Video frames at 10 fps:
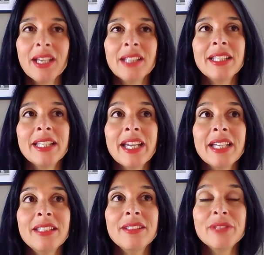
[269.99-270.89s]
that
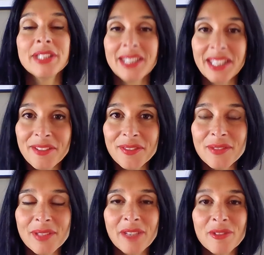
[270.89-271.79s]
I received
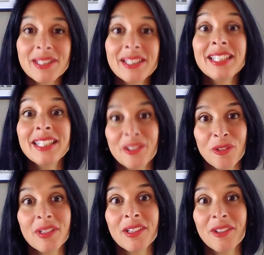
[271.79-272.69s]
when I was leading
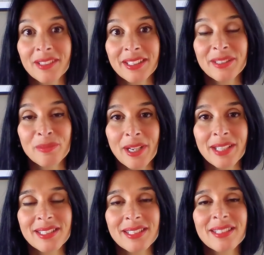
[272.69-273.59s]
Coca-Cola
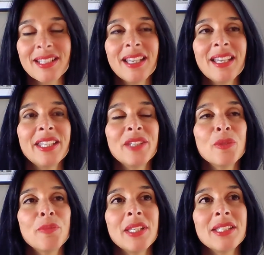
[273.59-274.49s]
Enterprises
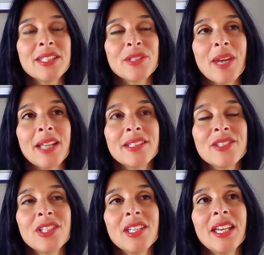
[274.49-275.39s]
European strategy.